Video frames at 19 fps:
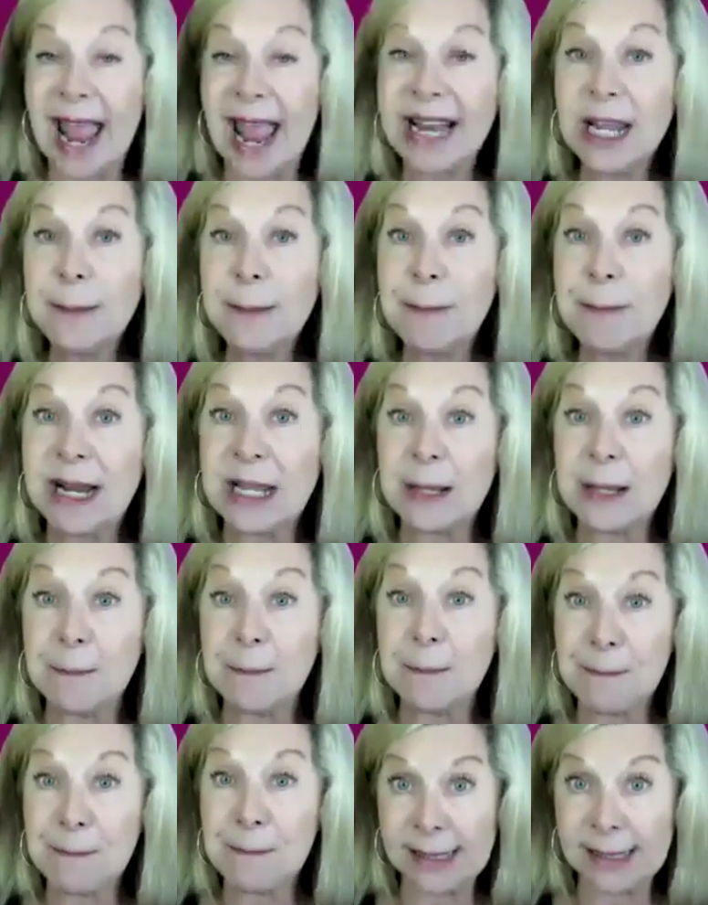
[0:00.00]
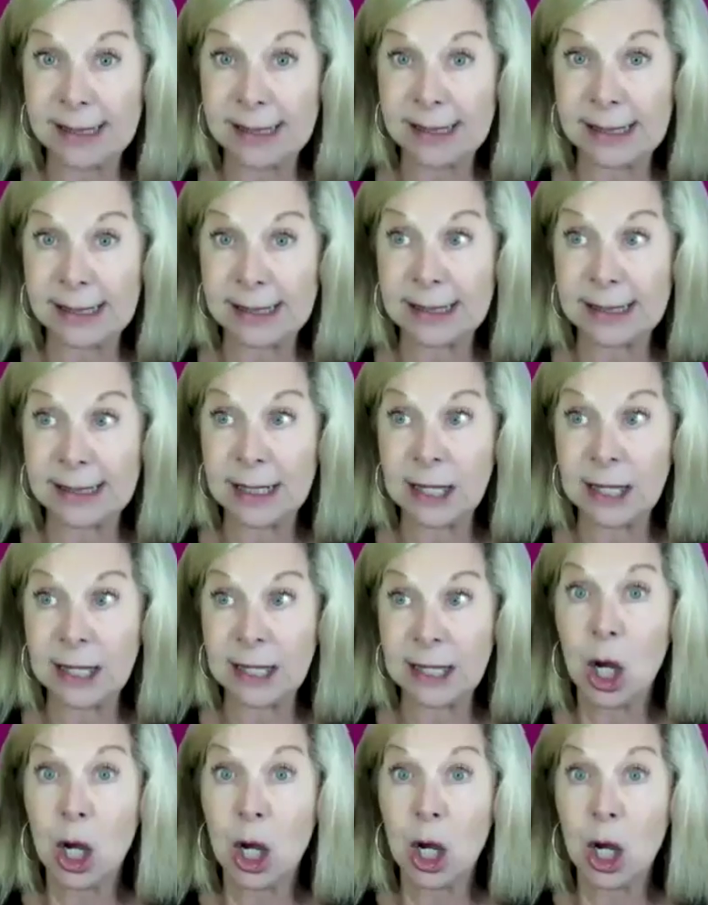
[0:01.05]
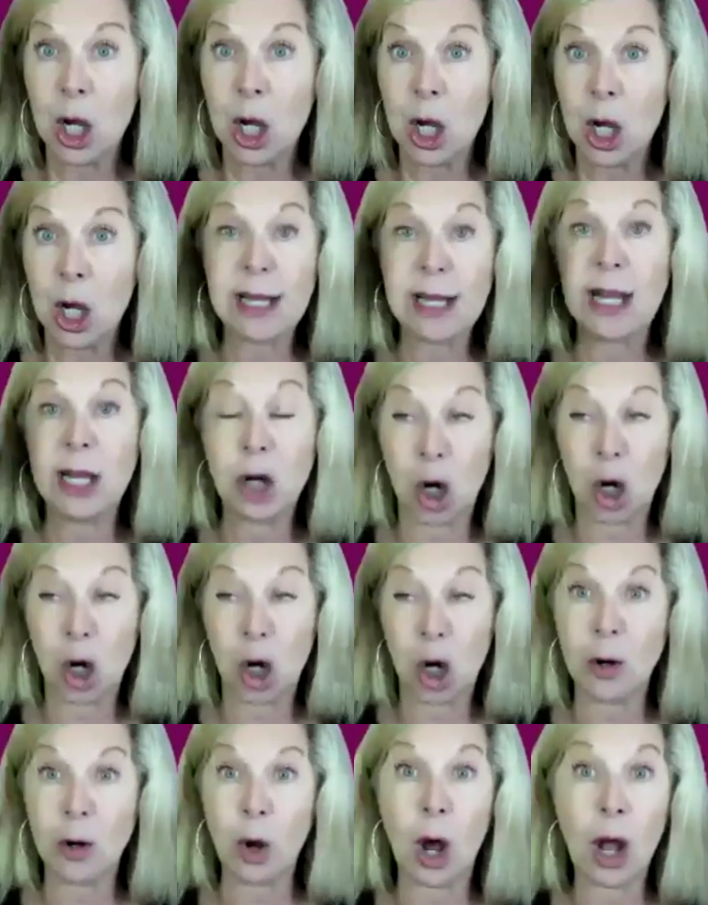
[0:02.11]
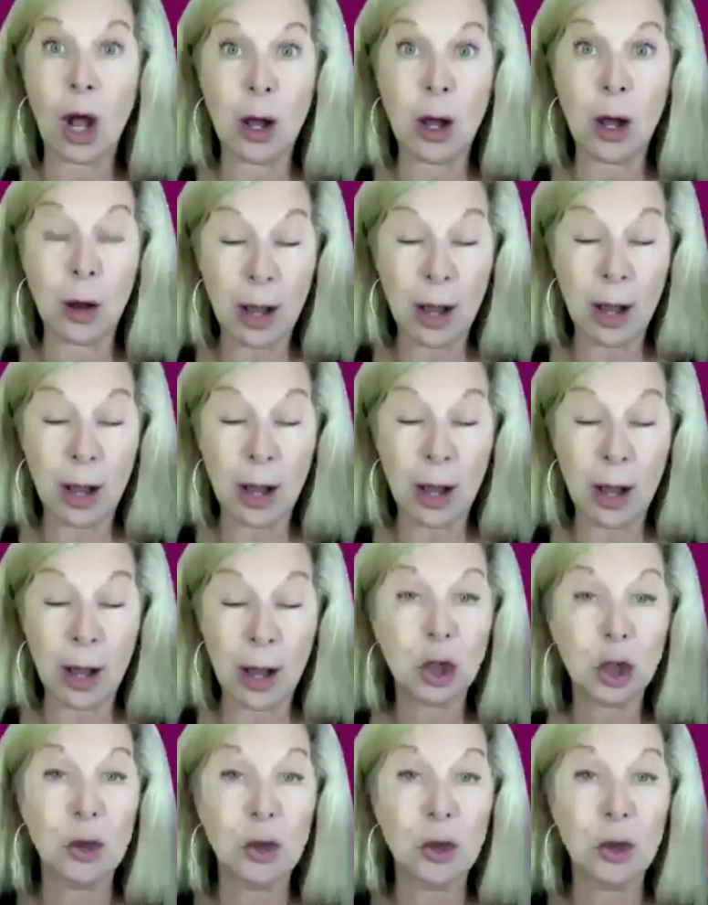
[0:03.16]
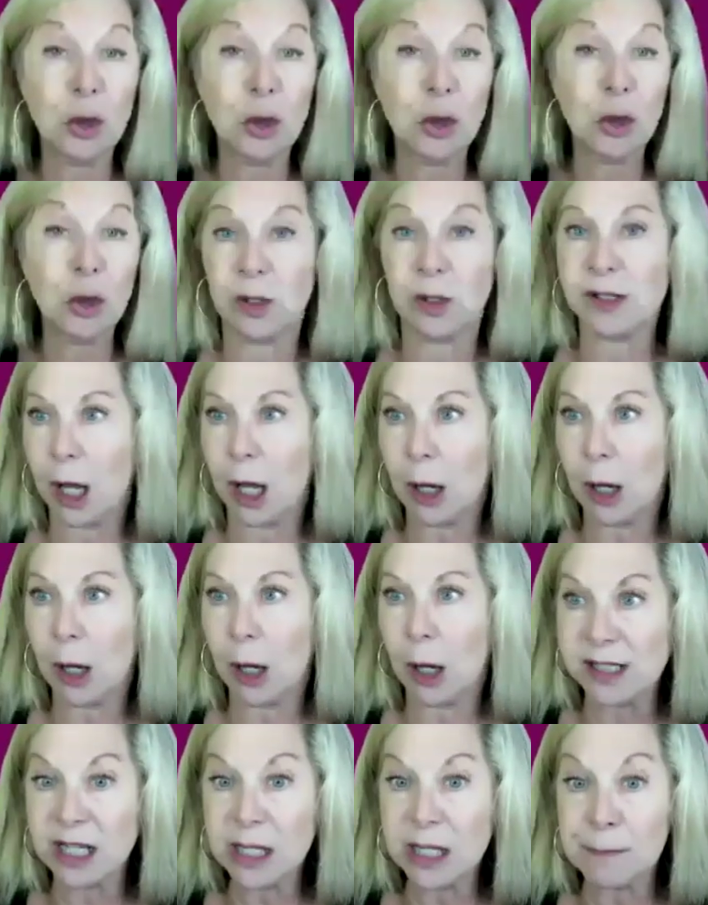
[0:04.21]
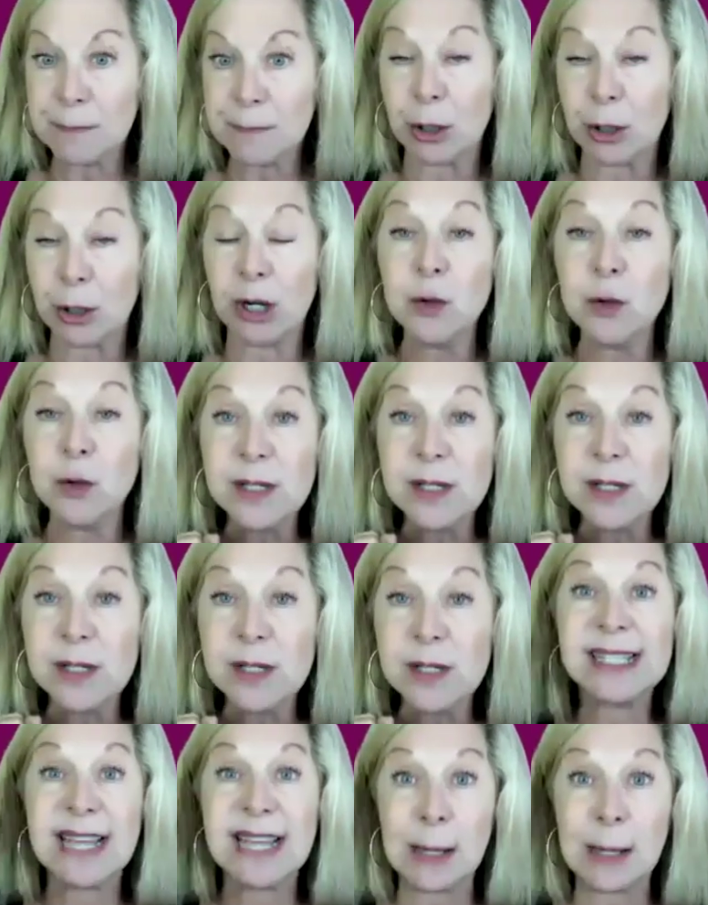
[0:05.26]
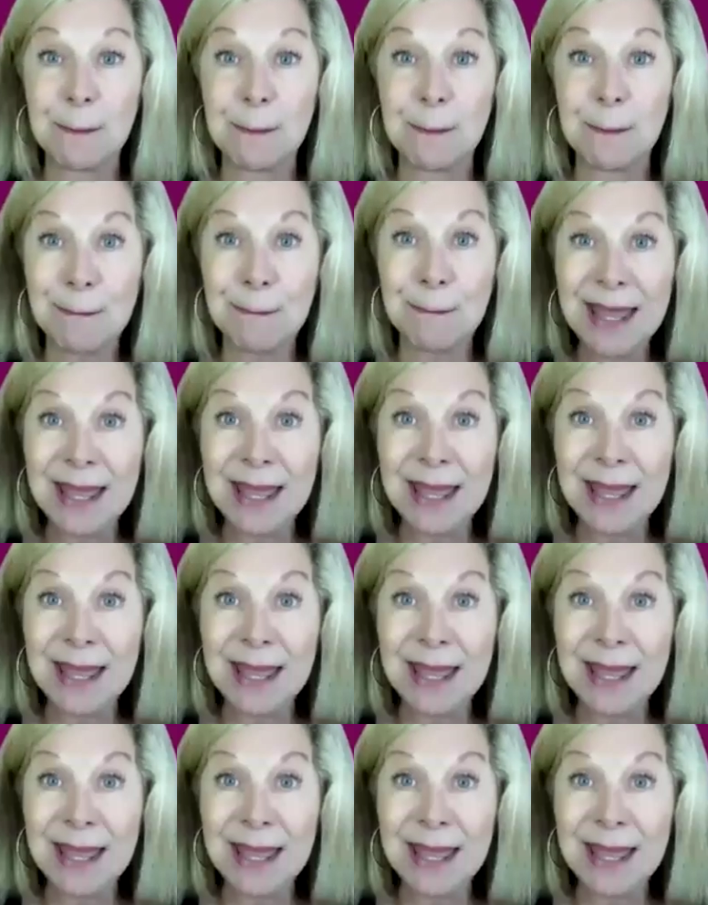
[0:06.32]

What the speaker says: did anybody miss the training on how to use essential oils to help you sleep better? If you did, say me,